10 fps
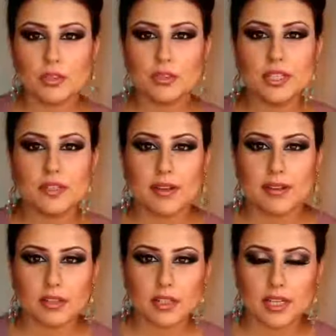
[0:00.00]
on to their
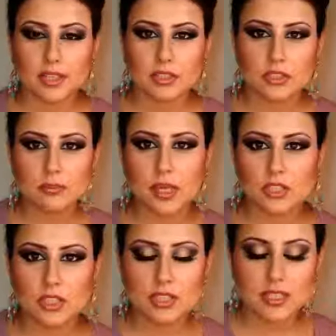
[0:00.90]
regular collection of
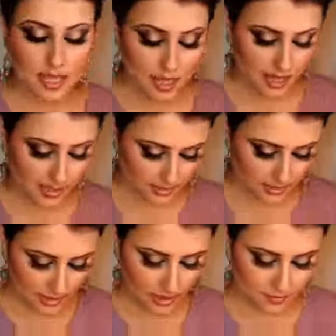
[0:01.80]
blushes, and
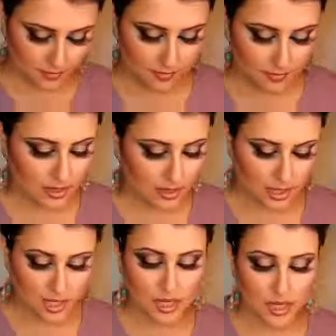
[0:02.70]
they have
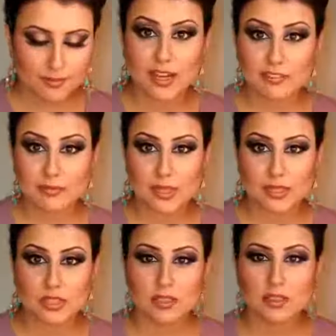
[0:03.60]
5
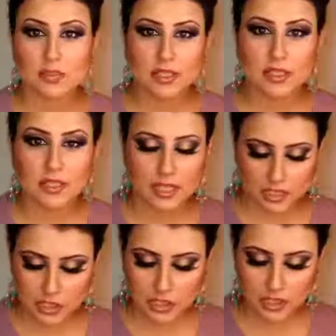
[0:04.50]
blushes in their regular
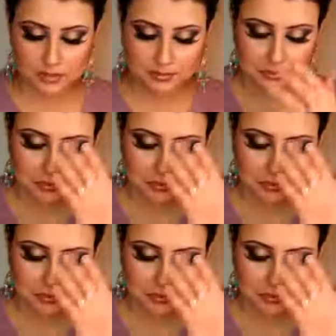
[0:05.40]
collection.